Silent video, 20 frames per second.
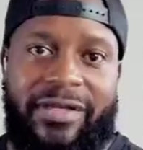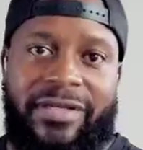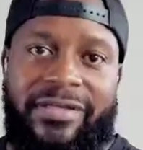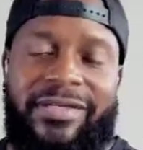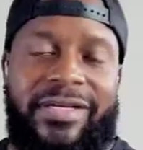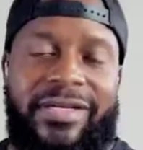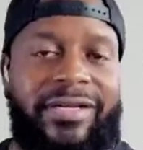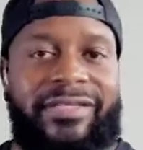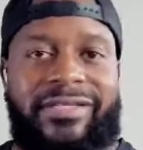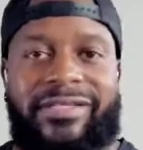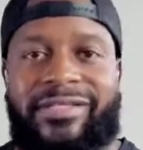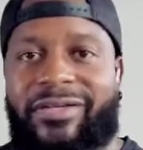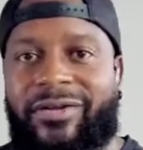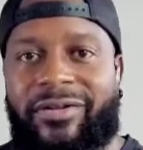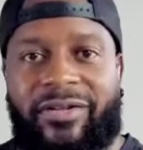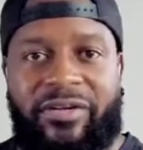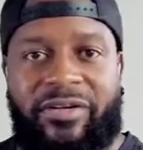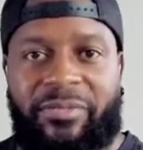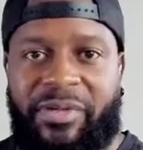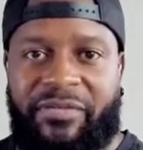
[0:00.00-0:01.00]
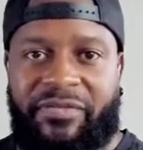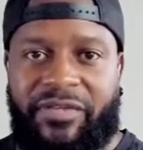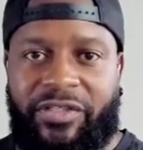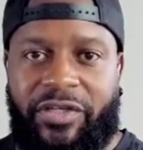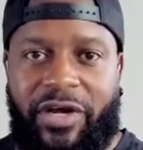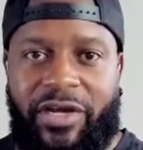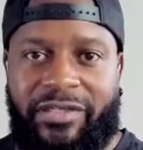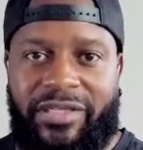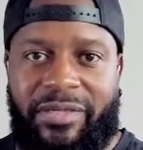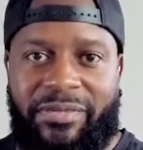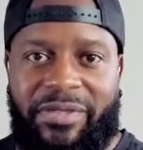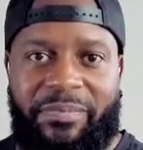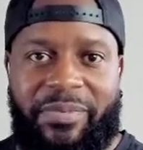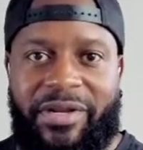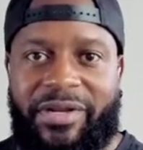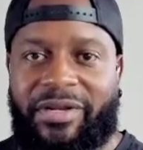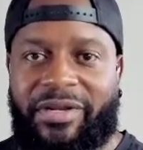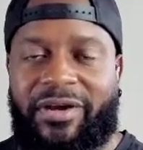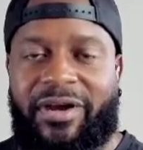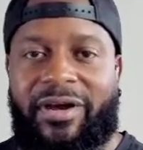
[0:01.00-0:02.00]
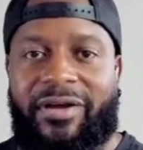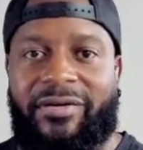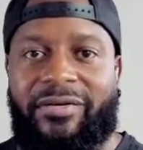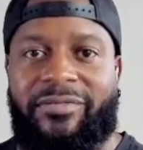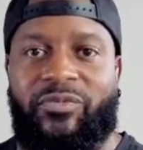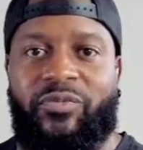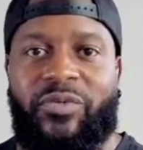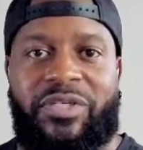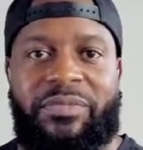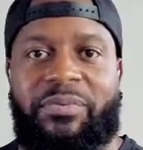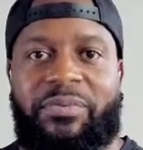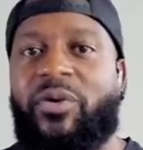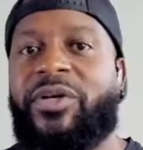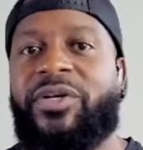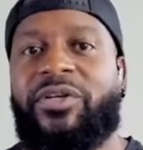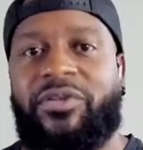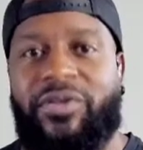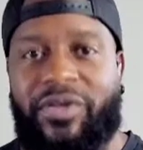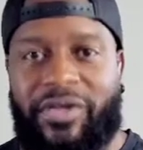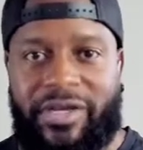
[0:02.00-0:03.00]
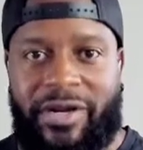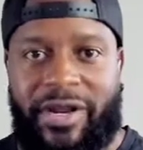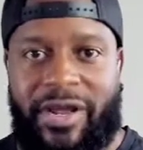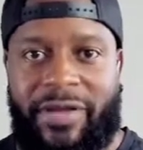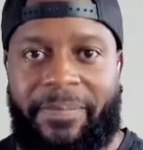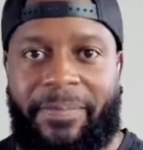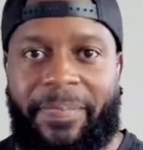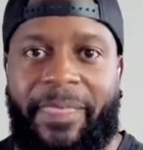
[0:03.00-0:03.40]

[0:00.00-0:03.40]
Senate's still a little bit of a toss-up depending on which poll you're looking at.